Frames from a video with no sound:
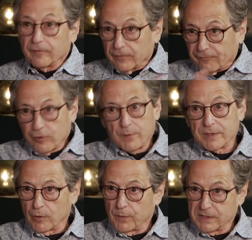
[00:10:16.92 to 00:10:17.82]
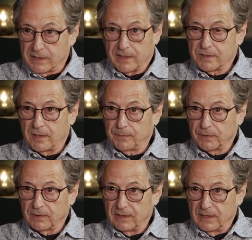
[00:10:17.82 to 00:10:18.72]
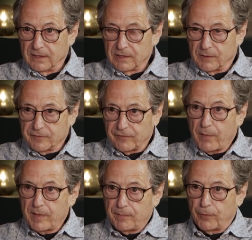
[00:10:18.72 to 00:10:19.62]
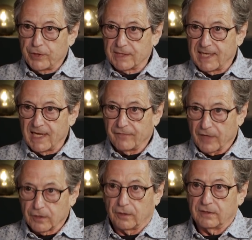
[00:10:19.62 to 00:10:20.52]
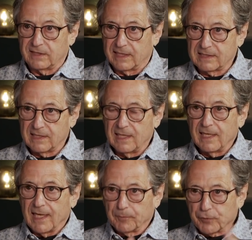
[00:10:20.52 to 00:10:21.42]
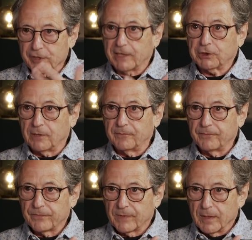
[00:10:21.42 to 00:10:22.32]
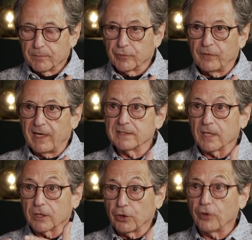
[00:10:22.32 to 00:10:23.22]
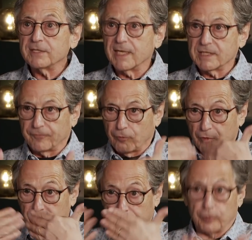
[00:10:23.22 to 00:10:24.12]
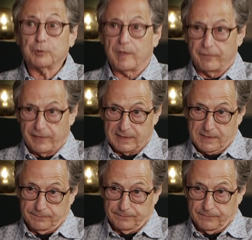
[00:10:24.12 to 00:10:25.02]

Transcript: Flu is always the example. So it's very important to have a context, and prediction provides a context for future events.